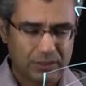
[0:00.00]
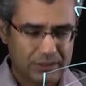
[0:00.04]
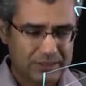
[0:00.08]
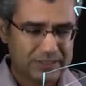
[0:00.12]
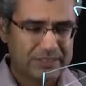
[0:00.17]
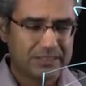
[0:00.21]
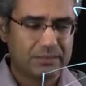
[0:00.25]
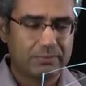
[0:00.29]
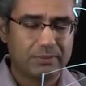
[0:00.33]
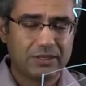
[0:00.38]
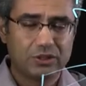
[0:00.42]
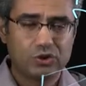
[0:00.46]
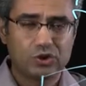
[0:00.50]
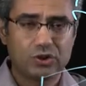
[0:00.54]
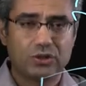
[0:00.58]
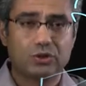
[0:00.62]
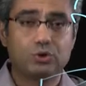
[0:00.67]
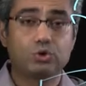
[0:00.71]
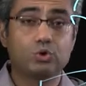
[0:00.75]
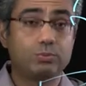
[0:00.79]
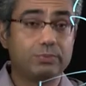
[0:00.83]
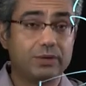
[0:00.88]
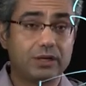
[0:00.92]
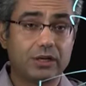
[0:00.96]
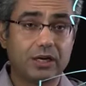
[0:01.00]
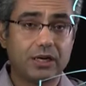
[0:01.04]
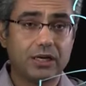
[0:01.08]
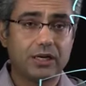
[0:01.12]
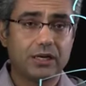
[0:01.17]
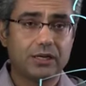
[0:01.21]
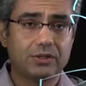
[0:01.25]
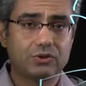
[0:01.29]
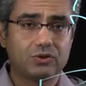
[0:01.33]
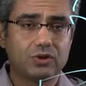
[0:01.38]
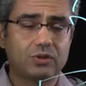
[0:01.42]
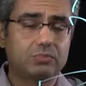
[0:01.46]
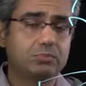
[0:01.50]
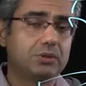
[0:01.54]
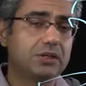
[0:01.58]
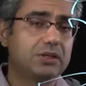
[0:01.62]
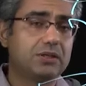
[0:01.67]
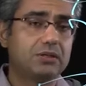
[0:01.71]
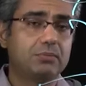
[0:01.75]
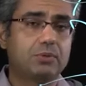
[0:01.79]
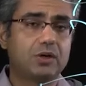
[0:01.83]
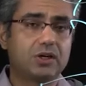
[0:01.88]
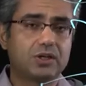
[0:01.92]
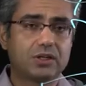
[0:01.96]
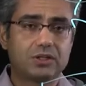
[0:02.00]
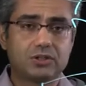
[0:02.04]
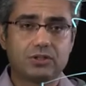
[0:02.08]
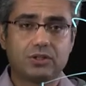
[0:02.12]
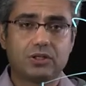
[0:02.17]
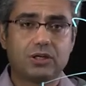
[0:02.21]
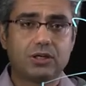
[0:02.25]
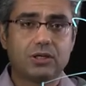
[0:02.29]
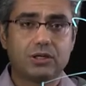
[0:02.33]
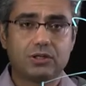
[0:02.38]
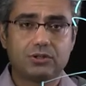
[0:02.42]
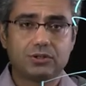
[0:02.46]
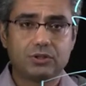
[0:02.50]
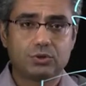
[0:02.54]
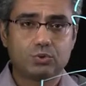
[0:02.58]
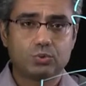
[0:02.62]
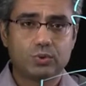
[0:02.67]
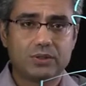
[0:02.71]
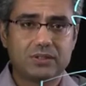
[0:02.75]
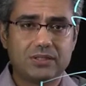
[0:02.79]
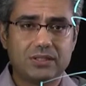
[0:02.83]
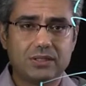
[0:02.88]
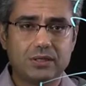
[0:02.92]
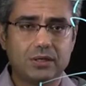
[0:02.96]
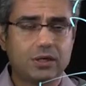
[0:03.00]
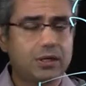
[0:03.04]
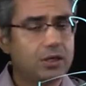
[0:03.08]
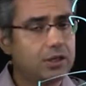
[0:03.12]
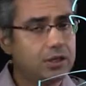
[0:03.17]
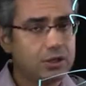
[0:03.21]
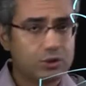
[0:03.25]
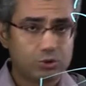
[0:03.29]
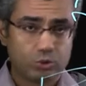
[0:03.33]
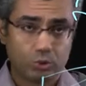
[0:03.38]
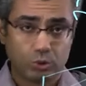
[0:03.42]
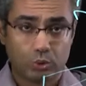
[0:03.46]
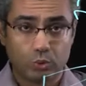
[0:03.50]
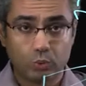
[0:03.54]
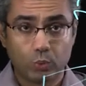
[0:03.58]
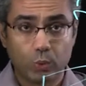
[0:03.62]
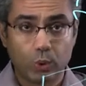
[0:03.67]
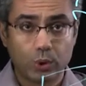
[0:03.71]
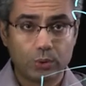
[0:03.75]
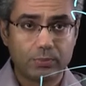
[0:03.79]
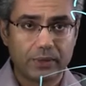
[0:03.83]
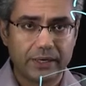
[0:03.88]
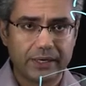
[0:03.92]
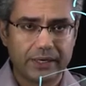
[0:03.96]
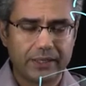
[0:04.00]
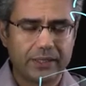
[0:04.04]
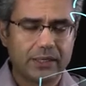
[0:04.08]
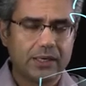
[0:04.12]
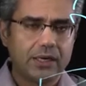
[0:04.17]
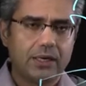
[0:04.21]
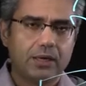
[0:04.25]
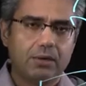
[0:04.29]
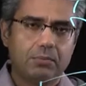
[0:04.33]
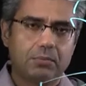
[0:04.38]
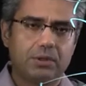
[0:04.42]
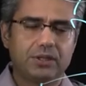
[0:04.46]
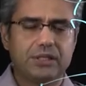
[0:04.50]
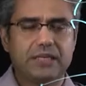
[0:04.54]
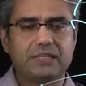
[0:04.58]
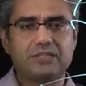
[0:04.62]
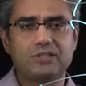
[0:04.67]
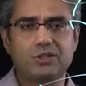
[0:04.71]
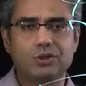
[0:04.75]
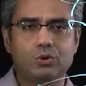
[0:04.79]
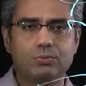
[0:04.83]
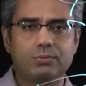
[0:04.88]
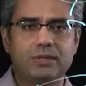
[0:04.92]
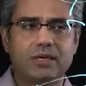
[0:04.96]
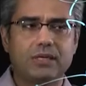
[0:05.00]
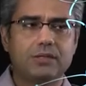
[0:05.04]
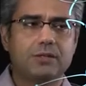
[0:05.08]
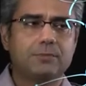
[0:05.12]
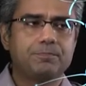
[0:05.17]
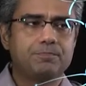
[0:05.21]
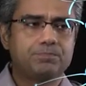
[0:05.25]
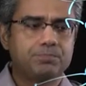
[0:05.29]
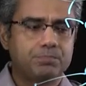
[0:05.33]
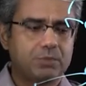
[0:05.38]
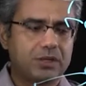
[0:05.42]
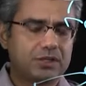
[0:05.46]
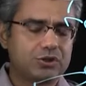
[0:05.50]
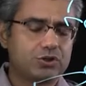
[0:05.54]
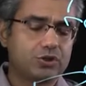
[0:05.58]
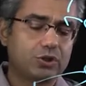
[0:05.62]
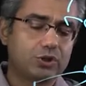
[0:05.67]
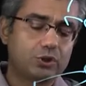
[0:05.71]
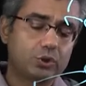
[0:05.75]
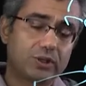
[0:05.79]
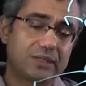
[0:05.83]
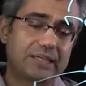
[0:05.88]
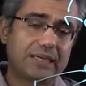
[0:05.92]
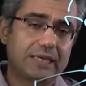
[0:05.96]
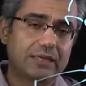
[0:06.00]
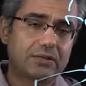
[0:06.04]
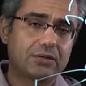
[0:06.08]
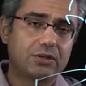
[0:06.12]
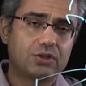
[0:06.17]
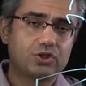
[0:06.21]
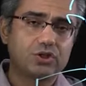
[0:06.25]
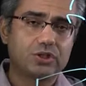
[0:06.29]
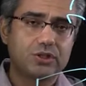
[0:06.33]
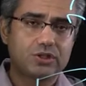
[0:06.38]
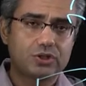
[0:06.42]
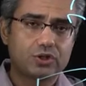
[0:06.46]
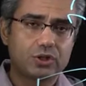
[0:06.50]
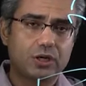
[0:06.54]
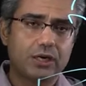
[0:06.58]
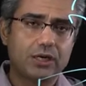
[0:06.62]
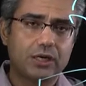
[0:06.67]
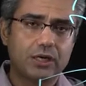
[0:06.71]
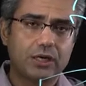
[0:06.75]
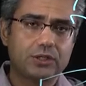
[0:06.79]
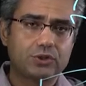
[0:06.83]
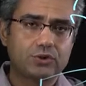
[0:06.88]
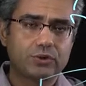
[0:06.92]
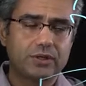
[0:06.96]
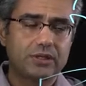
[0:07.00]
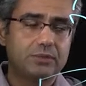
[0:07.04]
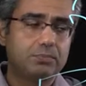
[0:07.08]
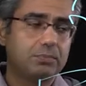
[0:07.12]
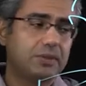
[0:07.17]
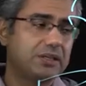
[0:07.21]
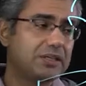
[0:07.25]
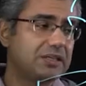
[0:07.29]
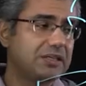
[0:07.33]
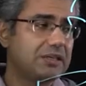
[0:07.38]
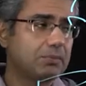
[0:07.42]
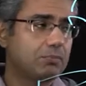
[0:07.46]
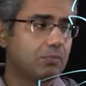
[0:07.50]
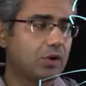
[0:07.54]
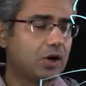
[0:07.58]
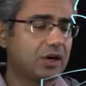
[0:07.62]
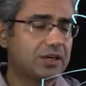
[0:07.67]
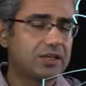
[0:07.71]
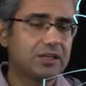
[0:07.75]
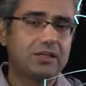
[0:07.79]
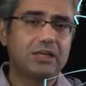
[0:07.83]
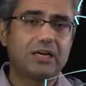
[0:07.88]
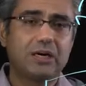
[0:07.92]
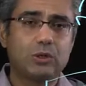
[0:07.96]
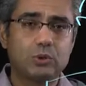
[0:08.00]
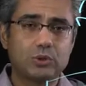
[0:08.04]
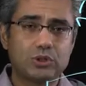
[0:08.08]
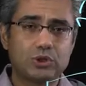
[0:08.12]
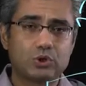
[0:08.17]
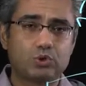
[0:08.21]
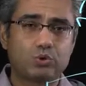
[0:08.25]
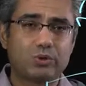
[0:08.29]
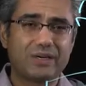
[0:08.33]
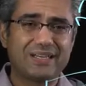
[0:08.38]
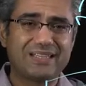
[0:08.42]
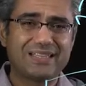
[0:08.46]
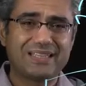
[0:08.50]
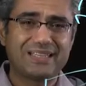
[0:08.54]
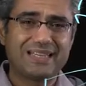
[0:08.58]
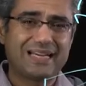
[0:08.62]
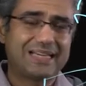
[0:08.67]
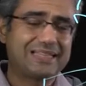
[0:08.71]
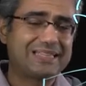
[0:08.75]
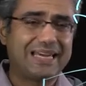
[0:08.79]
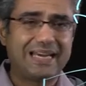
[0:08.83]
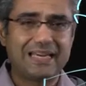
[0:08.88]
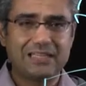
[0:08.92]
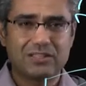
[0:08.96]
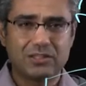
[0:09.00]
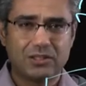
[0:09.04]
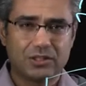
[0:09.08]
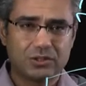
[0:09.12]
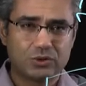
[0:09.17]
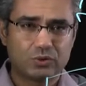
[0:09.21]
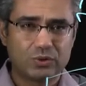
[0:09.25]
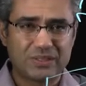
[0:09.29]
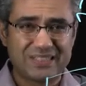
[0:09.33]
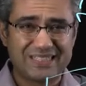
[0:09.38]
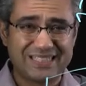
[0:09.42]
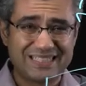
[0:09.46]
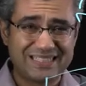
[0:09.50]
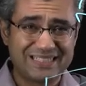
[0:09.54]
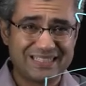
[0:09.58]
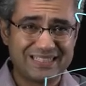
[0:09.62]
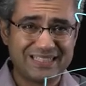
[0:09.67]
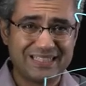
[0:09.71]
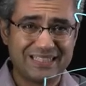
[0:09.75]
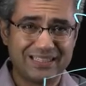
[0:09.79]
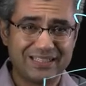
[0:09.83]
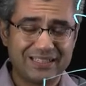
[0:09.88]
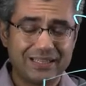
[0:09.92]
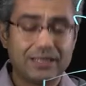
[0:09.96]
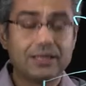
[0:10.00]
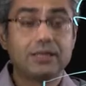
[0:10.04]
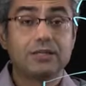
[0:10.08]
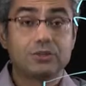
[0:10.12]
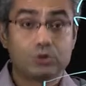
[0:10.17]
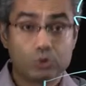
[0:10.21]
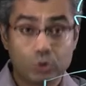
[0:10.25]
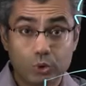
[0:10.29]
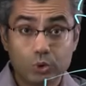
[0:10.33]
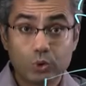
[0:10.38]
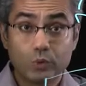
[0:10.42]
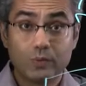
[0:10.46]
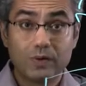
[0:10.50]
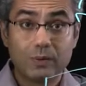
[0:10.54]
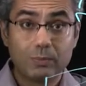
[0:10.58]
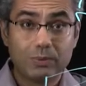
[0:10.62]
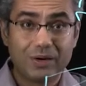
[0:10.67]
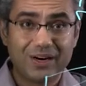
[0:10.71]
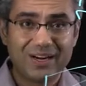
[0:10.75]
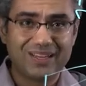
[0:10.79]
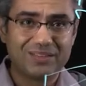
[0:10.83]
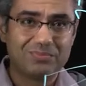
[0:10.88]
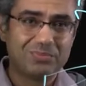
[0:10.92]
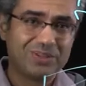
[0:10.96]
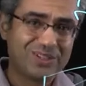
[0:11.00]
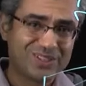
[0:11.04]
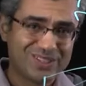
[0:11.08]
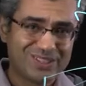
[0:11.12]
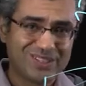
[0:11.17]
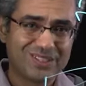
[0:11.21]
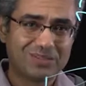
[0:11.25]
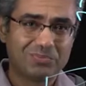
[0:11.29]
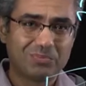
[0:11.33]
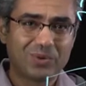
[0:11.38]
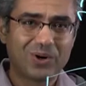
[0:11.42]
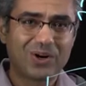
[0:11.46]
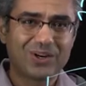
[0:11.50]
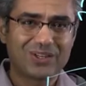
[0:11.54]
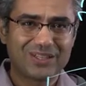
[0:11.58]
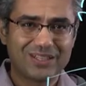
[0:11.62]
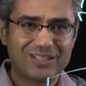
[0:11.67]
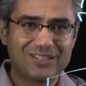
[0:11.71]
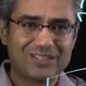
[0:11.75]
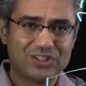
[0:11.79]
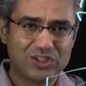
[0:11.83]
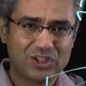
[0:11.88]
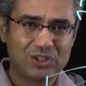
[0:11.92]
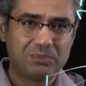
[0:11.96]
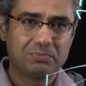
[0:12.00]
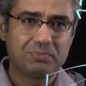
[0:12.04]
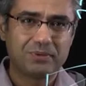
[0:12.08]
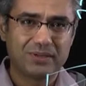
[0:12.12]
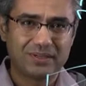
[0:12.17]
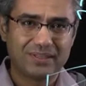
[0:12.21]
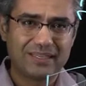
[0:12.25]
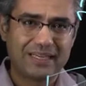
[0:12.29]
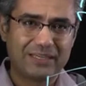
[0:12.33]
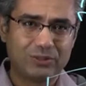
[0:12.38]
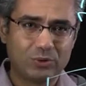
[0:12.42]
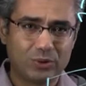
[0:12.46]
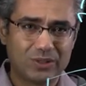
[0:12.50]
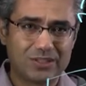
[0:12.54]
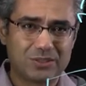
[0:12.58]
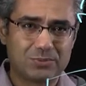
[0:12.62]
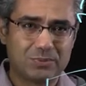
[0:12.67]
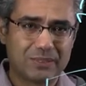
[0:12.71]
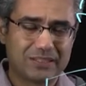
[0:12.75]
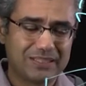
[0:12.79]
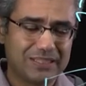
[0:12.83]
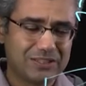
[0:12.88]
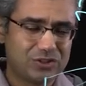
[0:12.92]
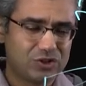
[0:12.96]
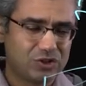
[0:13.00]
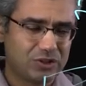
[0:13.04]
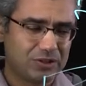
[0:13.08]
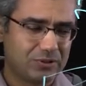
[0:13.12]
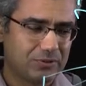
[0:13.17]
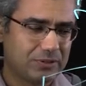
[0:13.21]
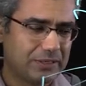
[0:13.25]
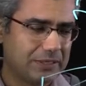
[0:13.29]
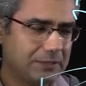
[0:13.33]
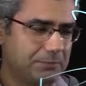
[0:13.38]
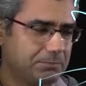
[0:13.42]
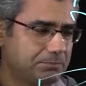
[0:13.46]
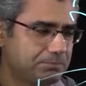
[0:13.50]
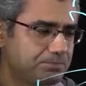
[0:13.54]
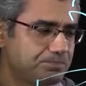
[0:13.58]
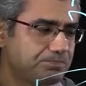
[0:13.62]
estimation, it should be $900, but in the market is $920. So you won't buy it. But assume that based on your calculation is $900, but in the market now it's traded at $860. So you will buy it because in the market it's cheaper than your expectation, right?